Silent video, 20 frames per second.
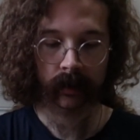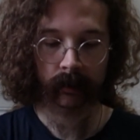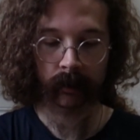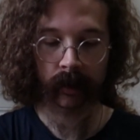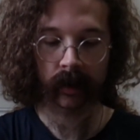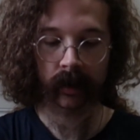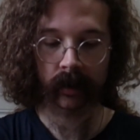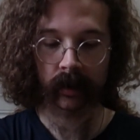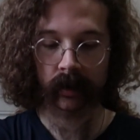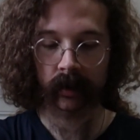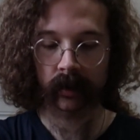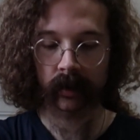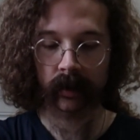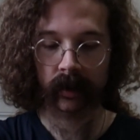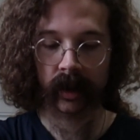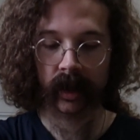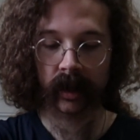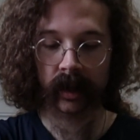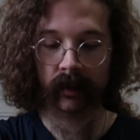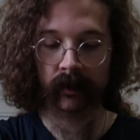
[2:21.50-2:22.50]
I
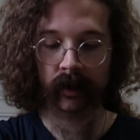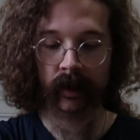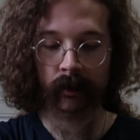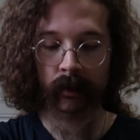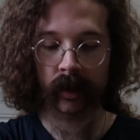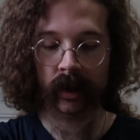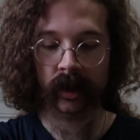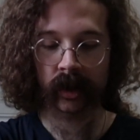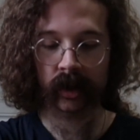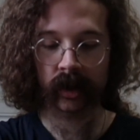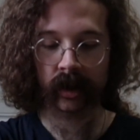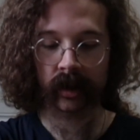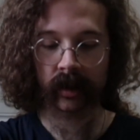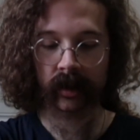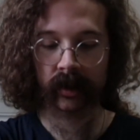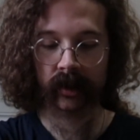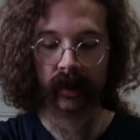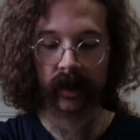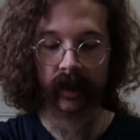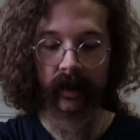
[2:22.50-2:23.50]
can't give you the money
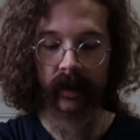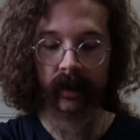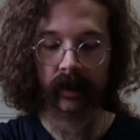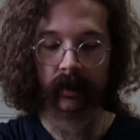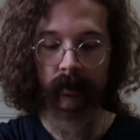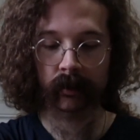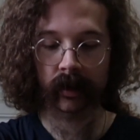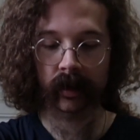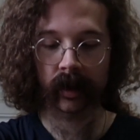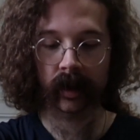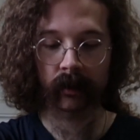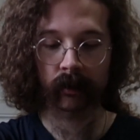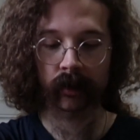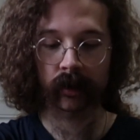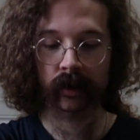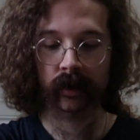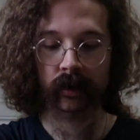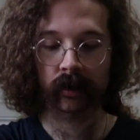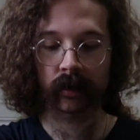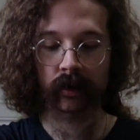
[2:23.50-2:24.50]
shot sadly, but I
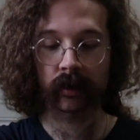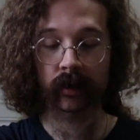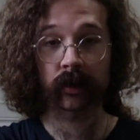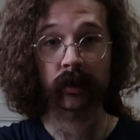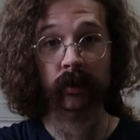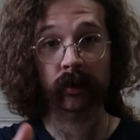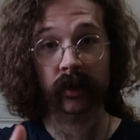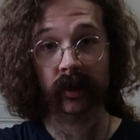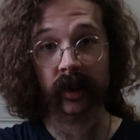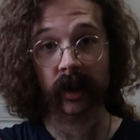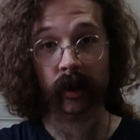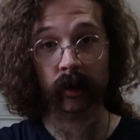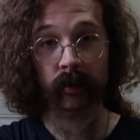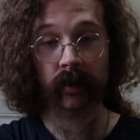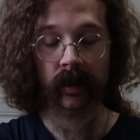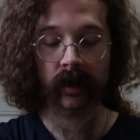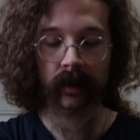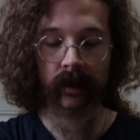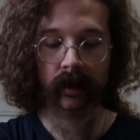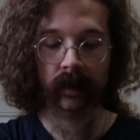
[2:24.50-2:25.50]
will show you as soon as I
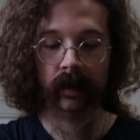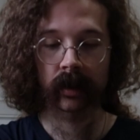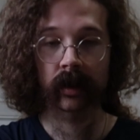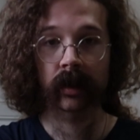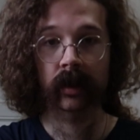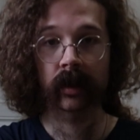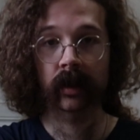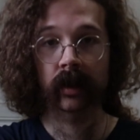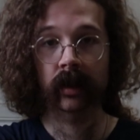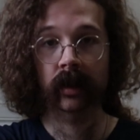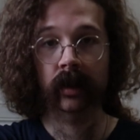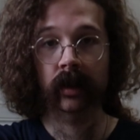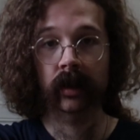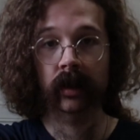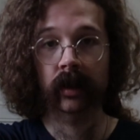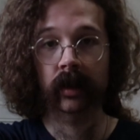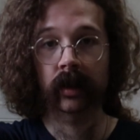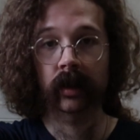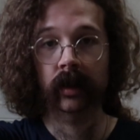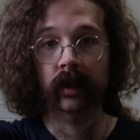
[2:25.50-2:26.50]
open
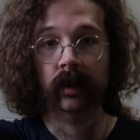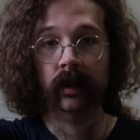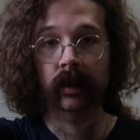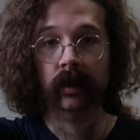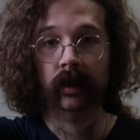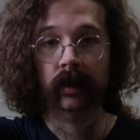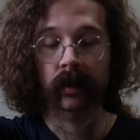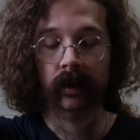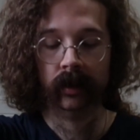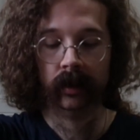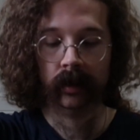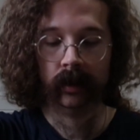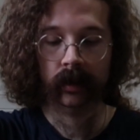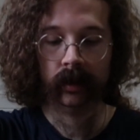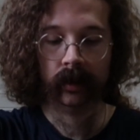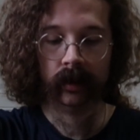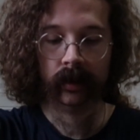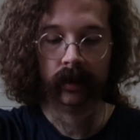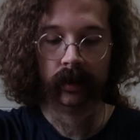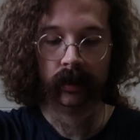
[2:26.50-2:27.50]
it.
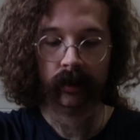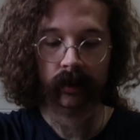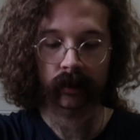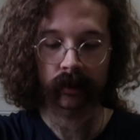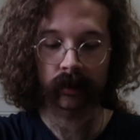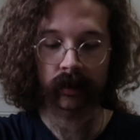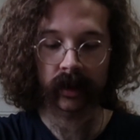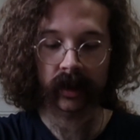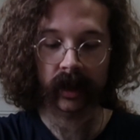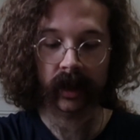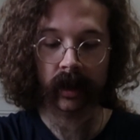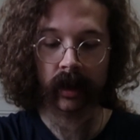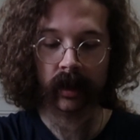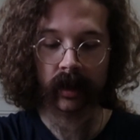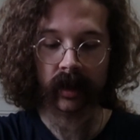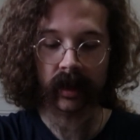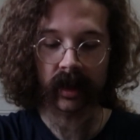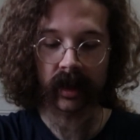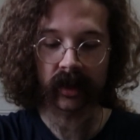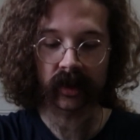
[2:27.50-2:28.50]
Wait, they
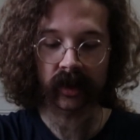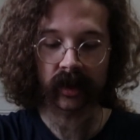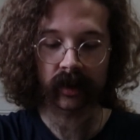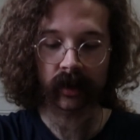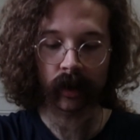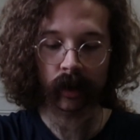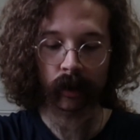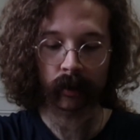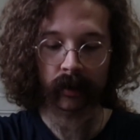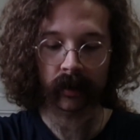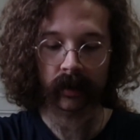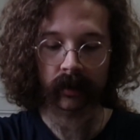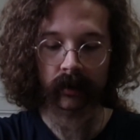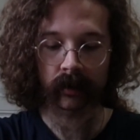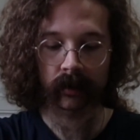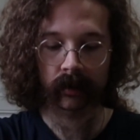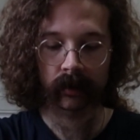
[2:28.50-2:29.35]
are easy to open.